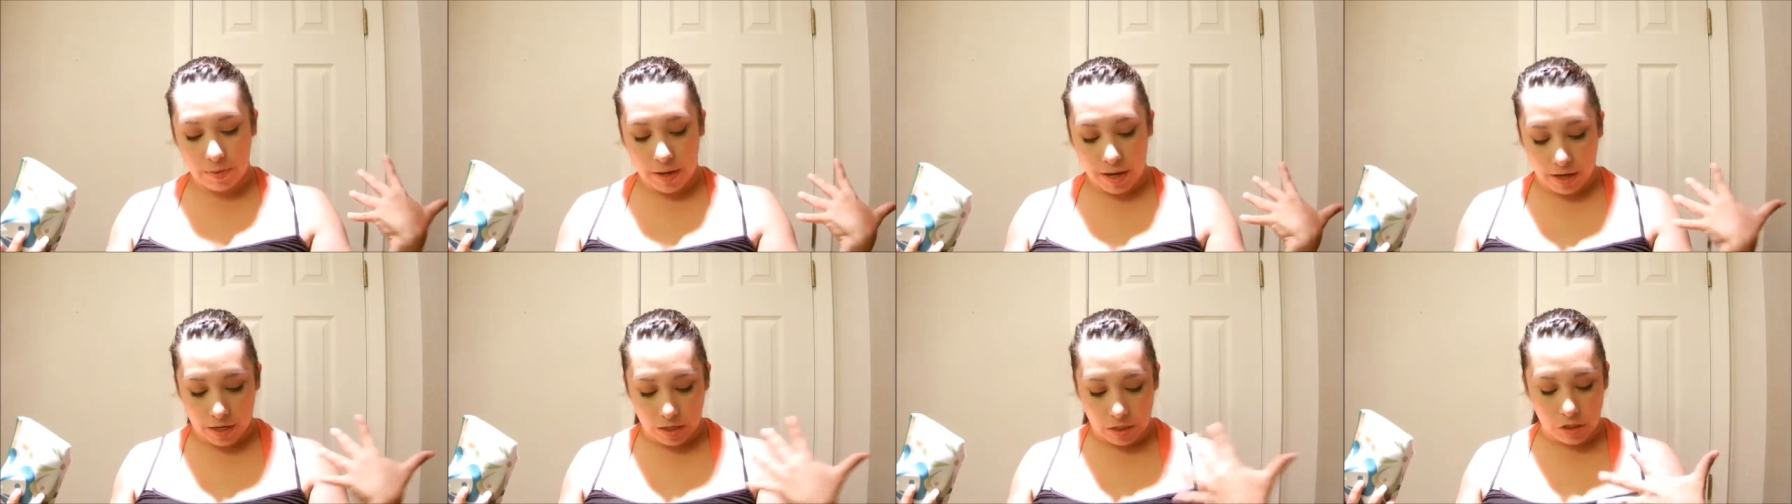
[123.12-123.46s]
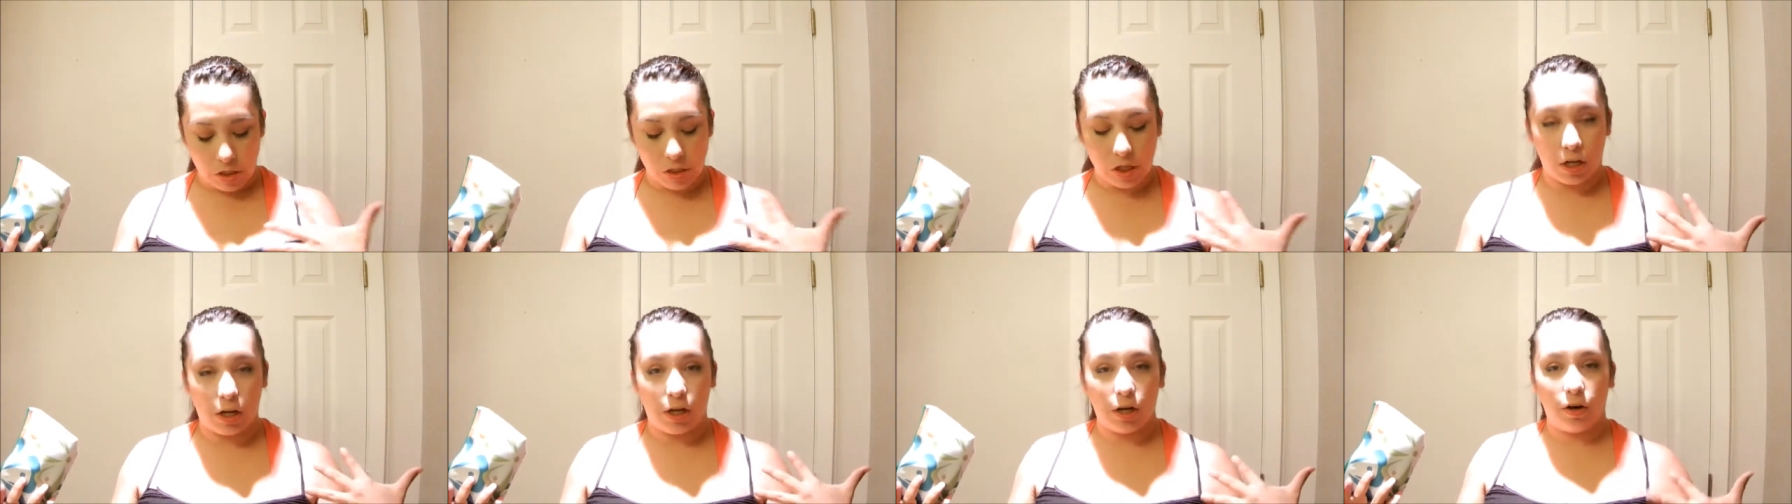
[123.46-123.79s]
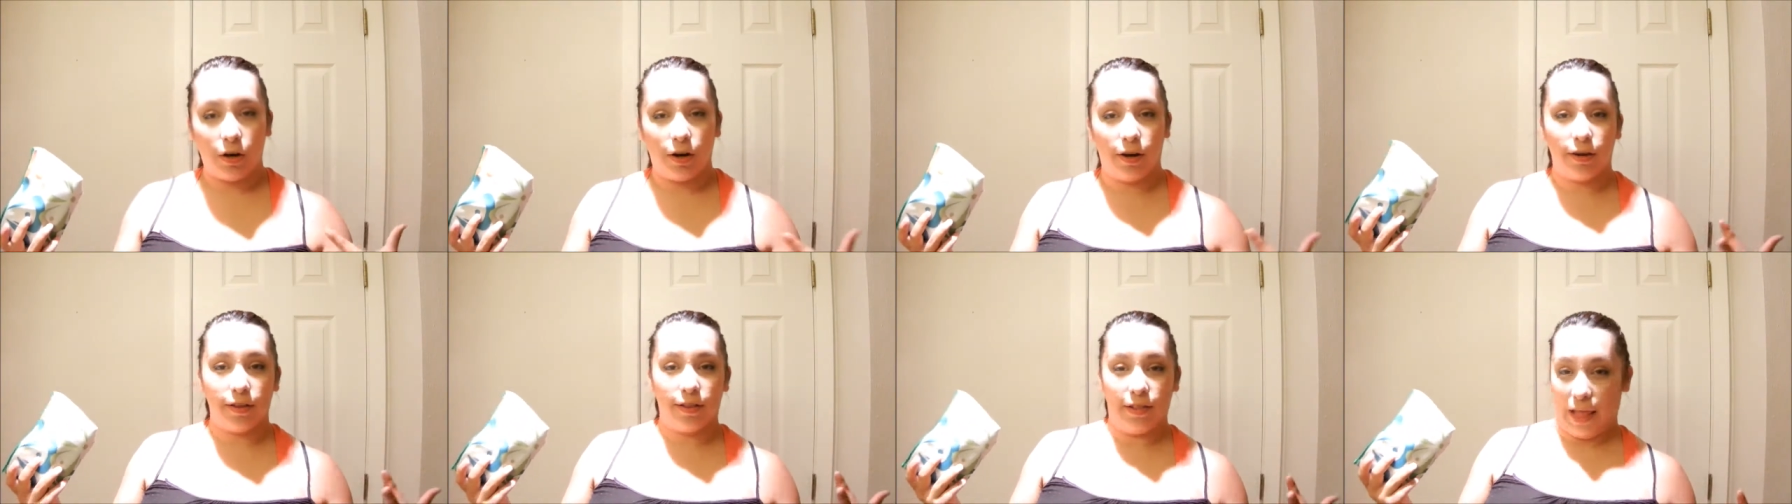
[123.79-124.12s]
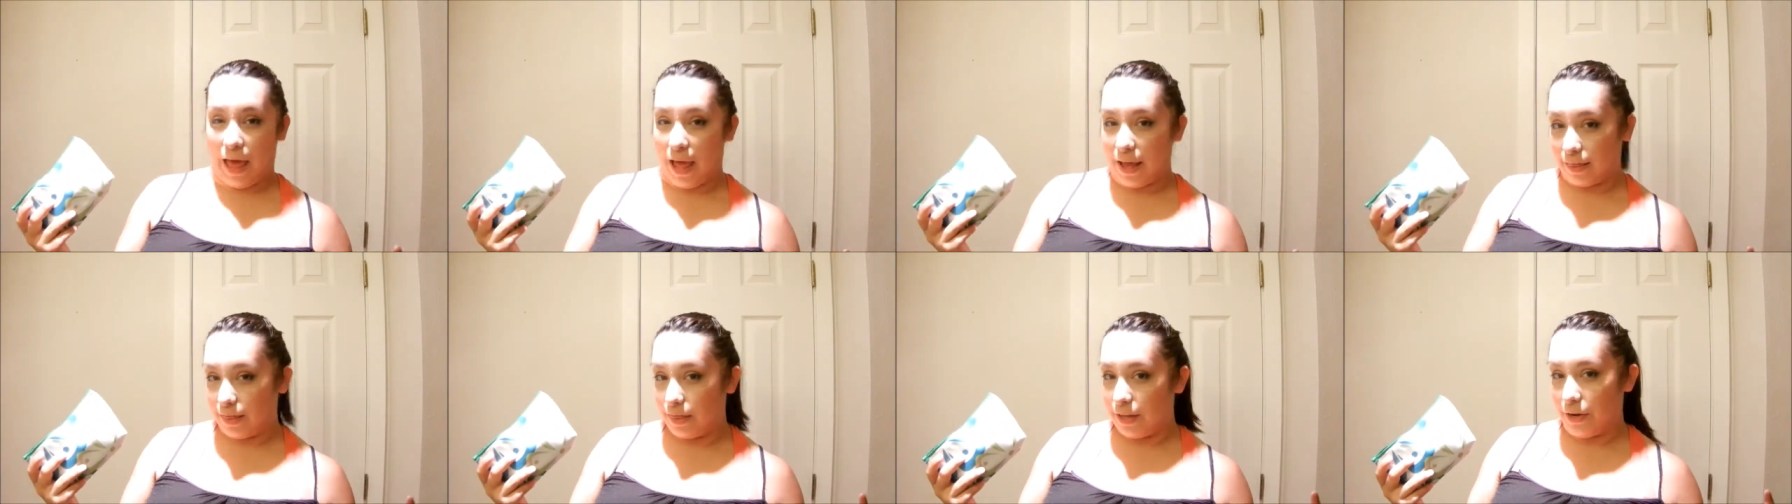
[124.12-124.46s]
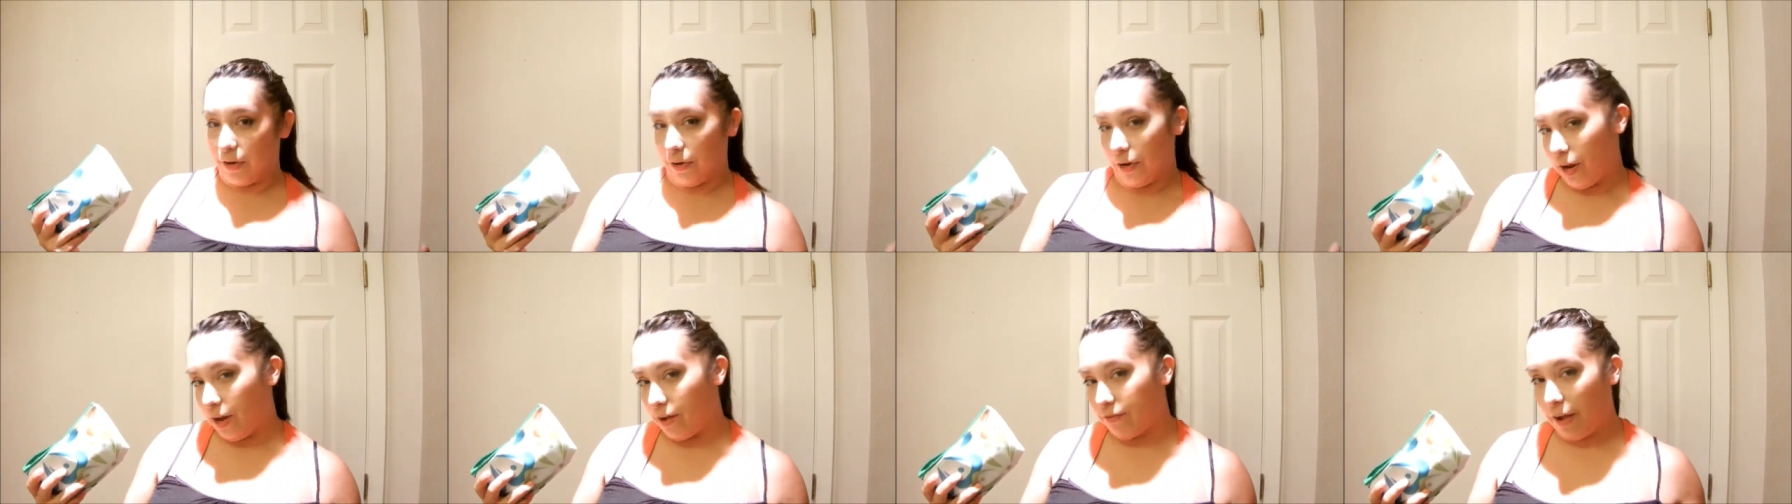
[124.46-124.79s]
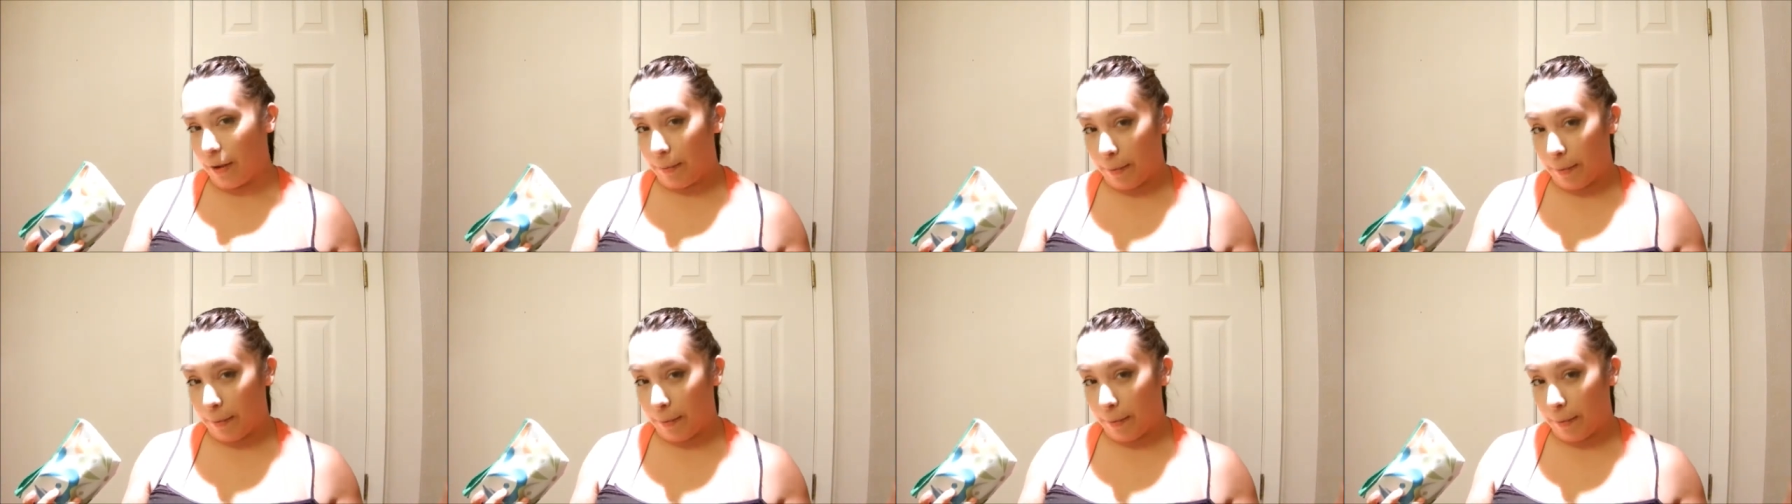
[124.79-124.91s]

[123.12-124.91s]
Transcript: my shirt or lack thereof.